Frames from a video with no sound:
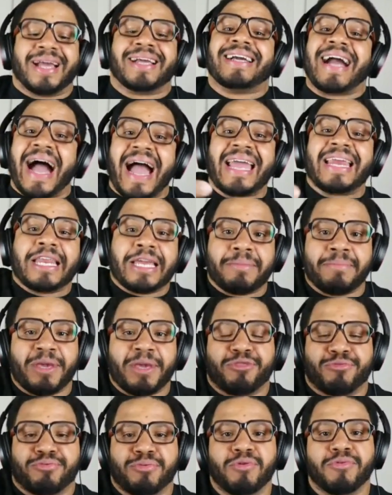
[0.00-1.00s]
guiding
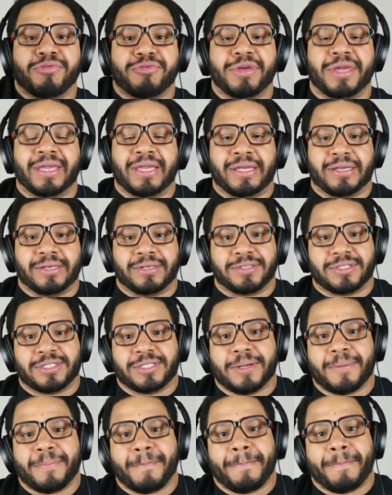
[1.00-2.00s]
me through things.
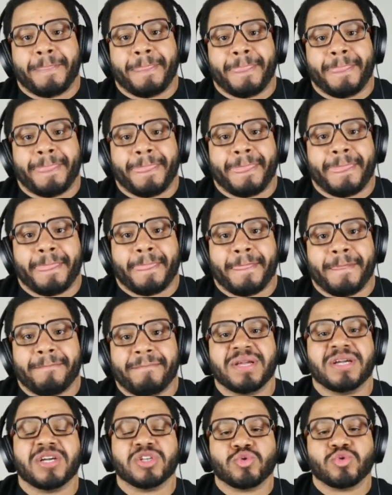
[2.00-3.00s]

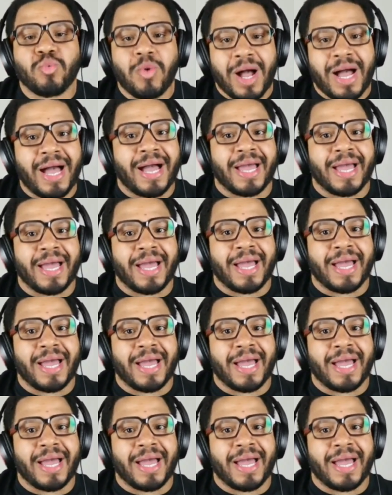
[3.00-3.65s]
Because why?